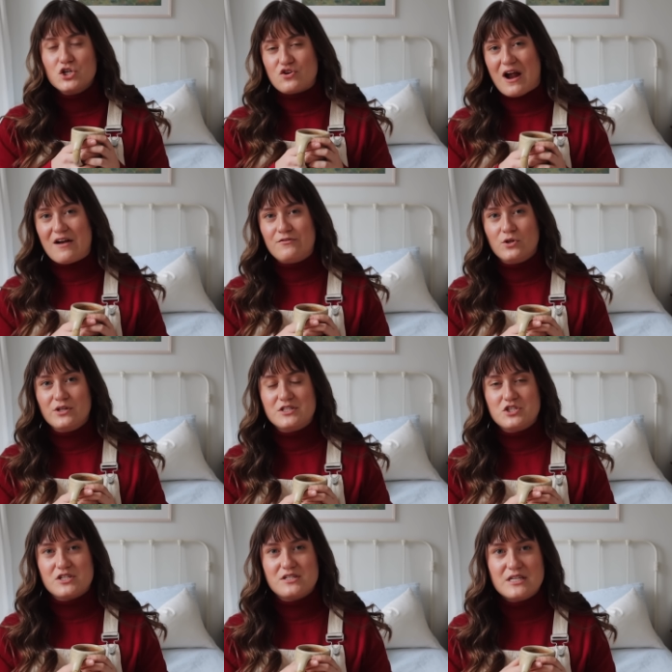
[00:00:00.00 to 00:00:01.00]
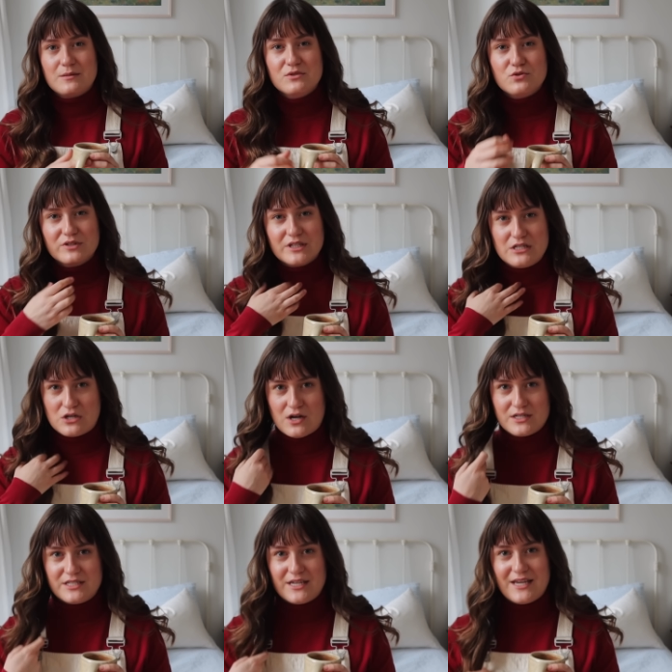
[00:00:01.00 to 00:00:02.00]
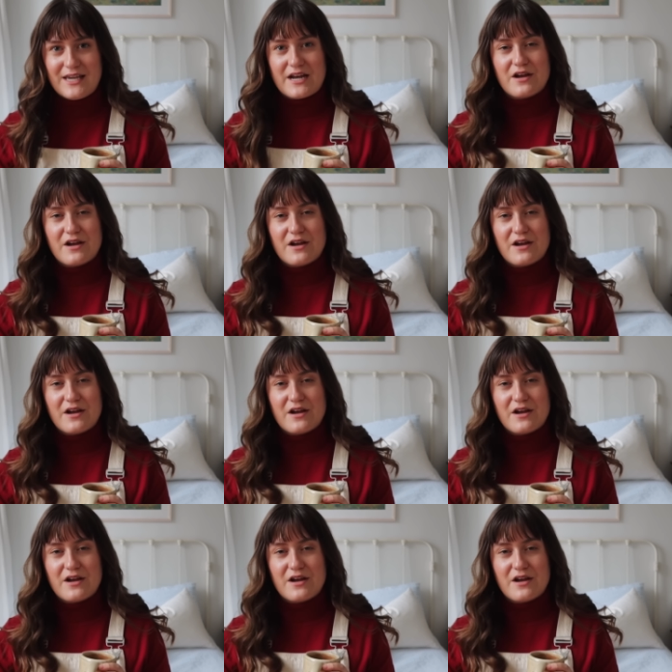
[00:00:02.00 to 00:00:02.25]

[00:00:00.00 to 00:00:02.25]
travel. It's just seemed really daunting